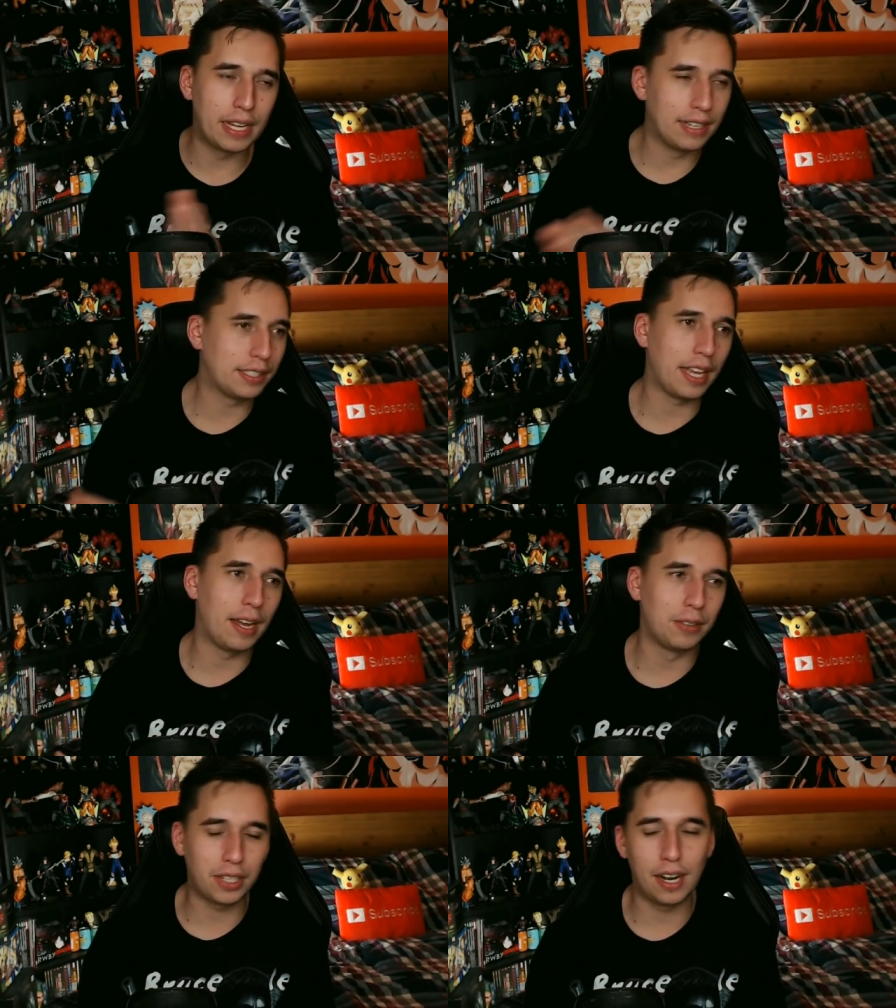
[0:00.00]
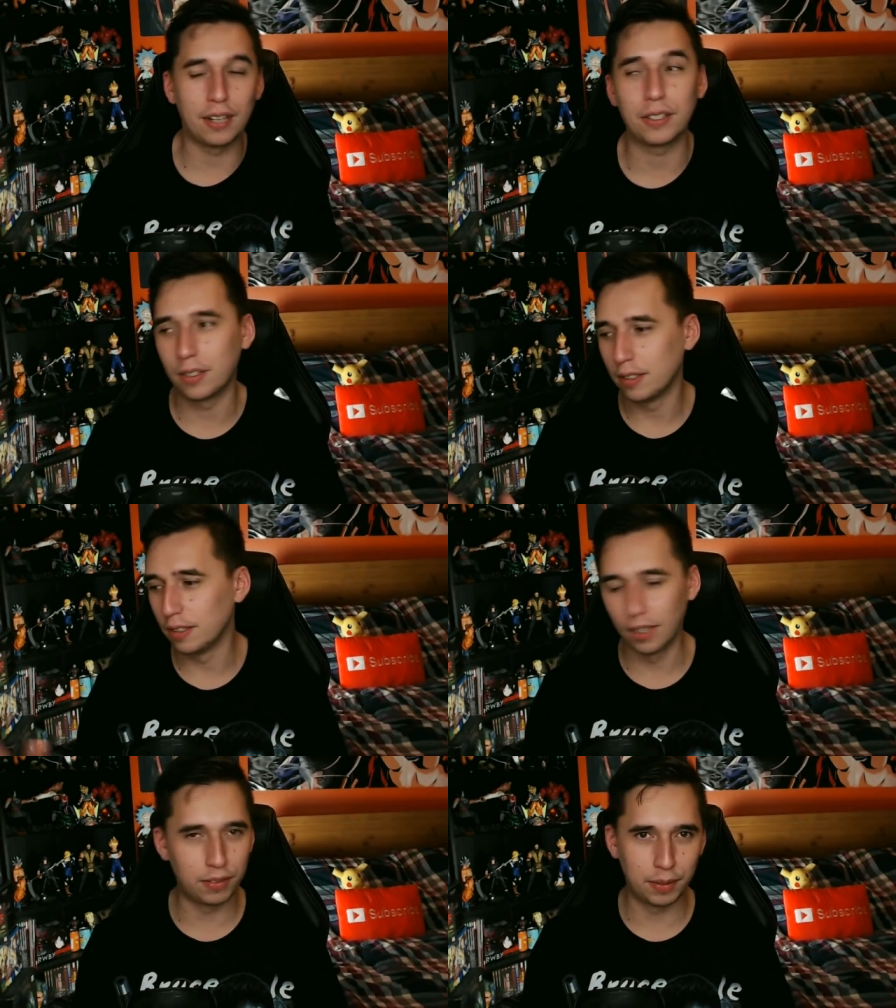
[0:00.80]
And the Escanor's character,
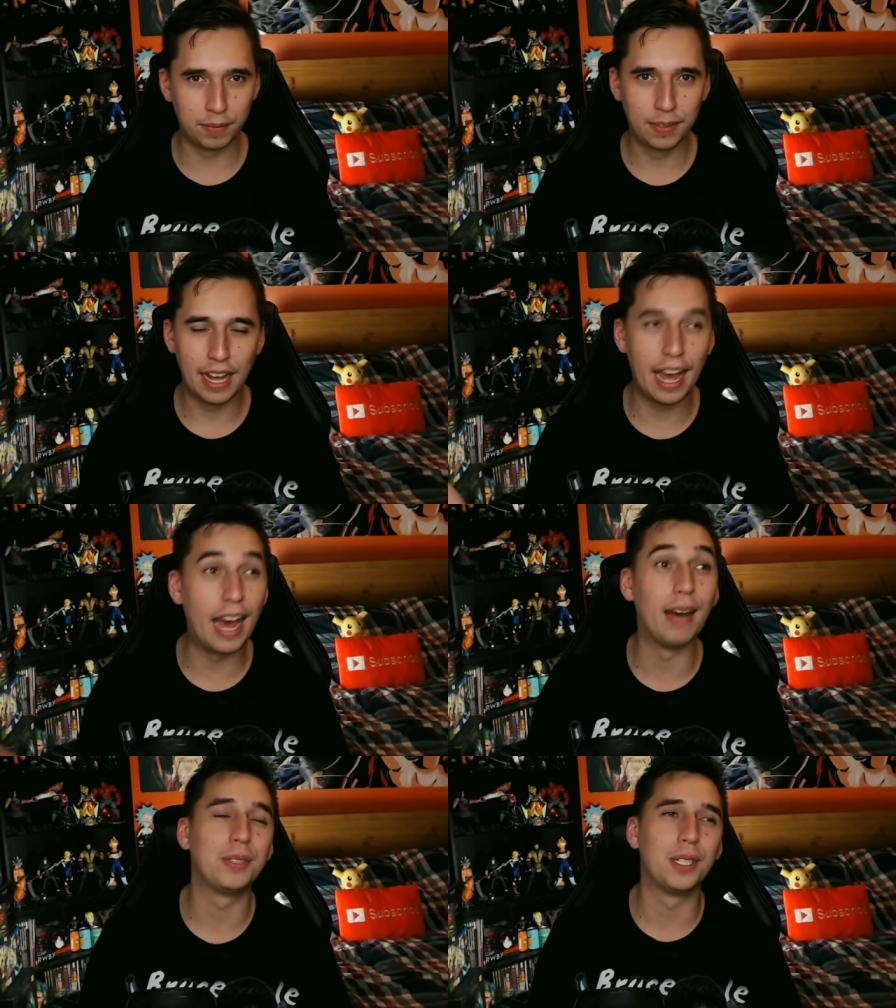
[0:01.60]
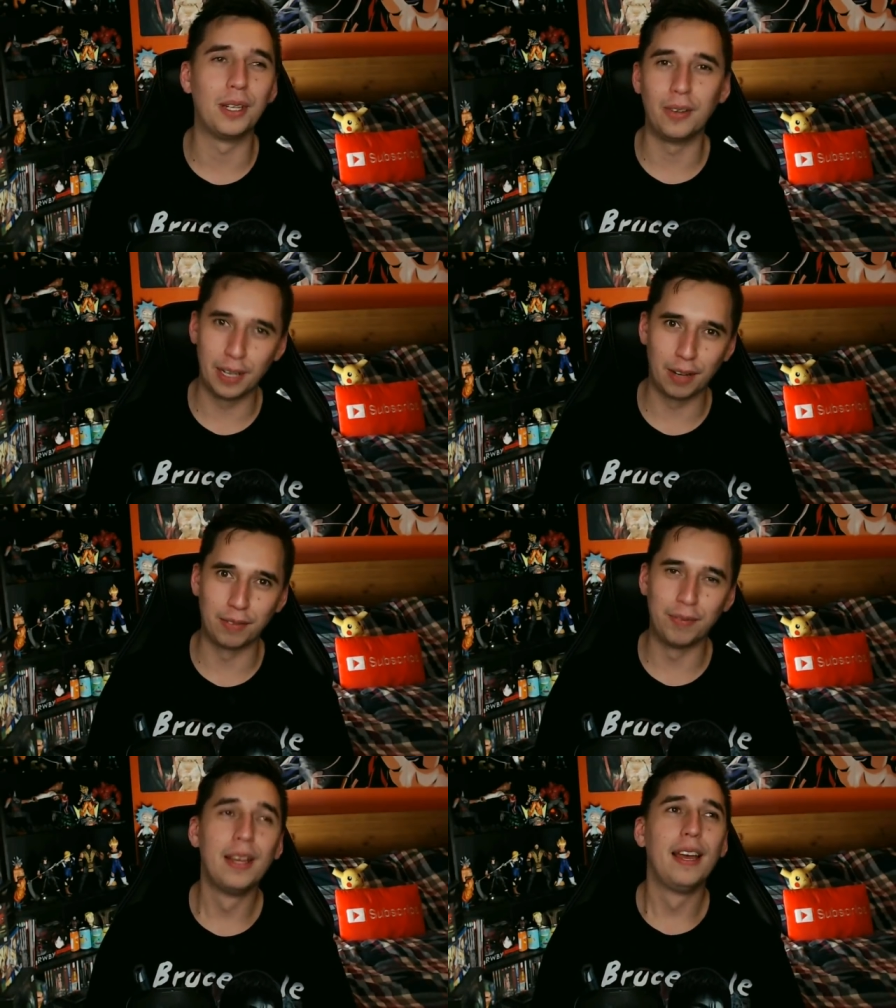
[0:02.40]
love him. Absolutely
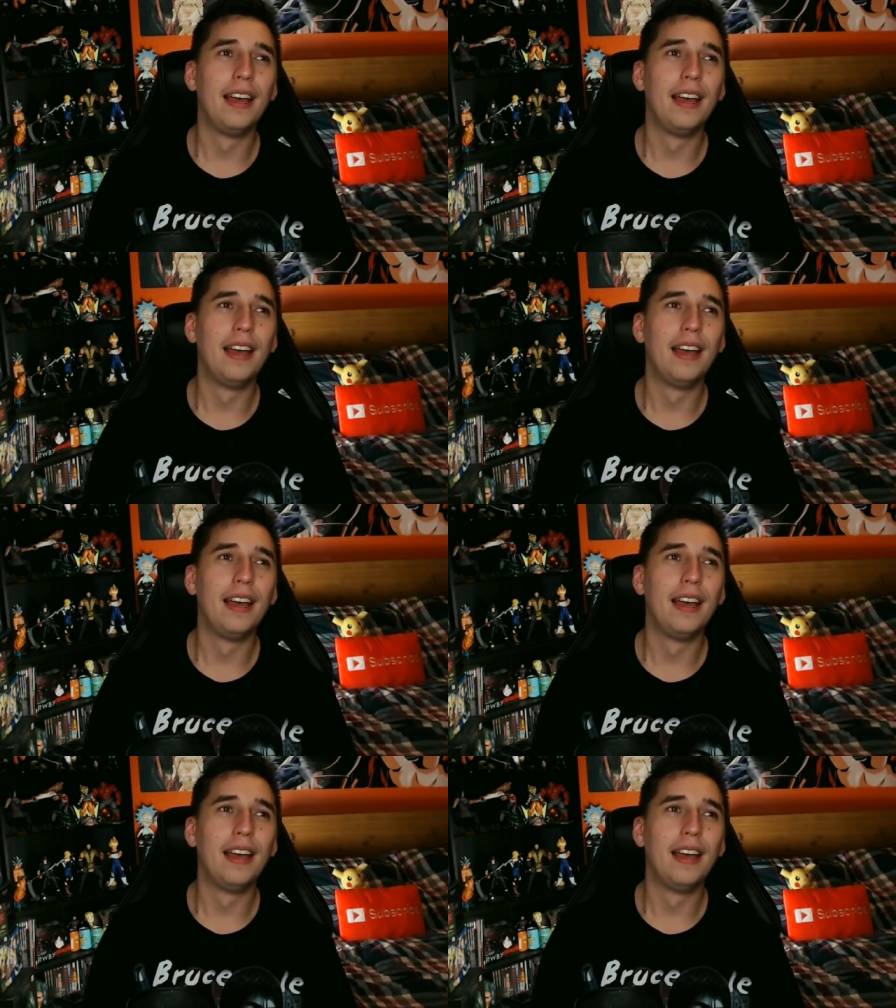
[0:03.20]
love him.